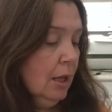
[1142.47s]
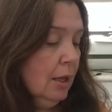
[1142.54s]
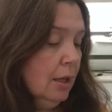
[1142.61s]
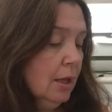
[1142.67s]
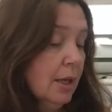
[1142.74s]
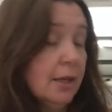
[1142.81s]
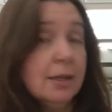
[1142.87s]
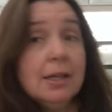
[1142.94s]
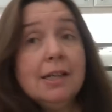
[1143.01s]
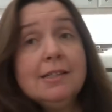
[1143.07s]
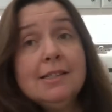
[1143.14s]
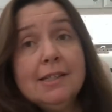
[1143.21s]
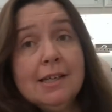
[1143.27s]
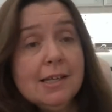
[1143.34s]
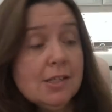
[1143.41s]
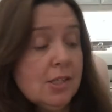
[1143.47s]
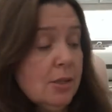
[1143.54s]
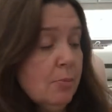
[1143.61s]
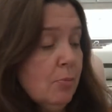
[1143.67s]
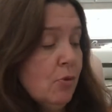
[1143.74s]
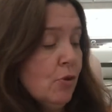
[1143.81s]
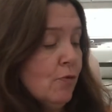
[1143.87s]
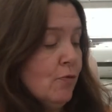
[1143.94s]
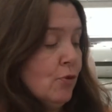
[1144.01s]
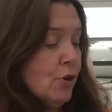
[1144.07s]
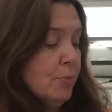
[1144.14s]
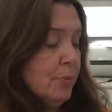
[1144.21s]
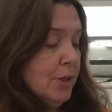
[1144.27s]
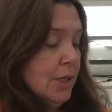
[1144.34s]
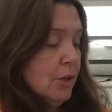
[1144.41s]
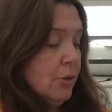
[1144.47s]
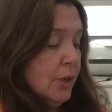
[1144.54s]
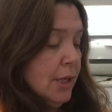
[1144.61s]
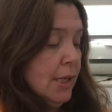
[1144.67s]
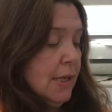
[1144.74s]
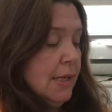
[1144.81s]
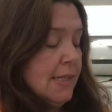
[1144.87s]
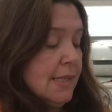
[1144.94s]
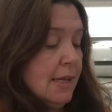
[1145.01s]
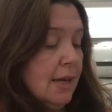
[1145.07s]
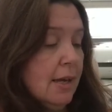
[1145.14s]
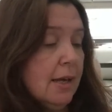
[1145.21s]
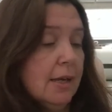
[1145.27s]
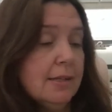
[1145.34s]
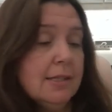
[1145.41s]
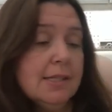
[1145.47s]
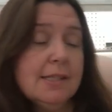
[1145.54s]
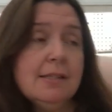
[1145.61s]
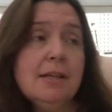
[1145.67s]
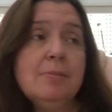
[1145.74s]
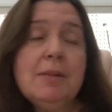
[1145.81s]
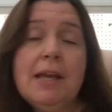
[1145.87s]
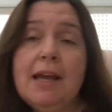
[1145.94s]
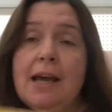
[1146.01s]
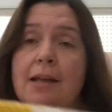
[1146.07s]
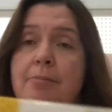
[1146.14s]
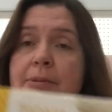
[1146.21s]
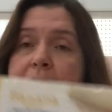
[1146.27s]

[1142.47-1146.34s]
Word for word: Oh, I, I did get some more Voortman cookies. Uh, this time they had